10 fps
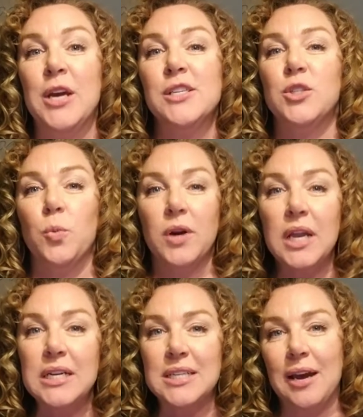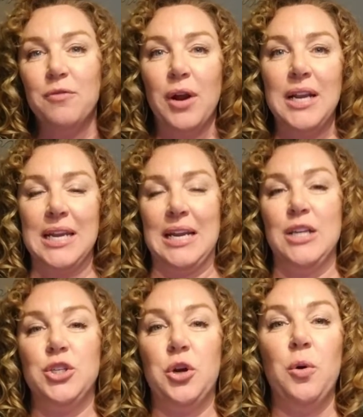So we're going to dive right
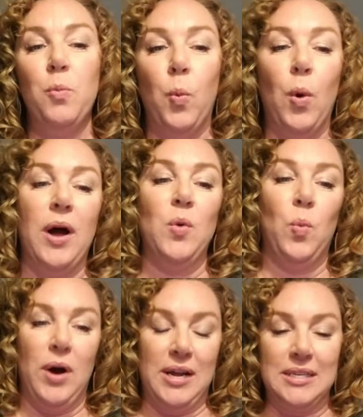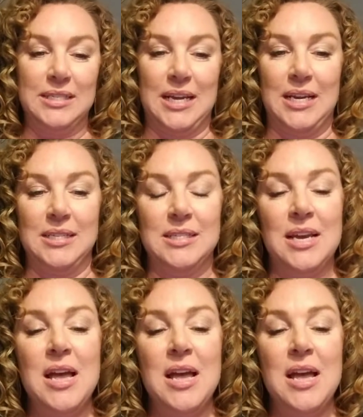in. Job 1:1 says,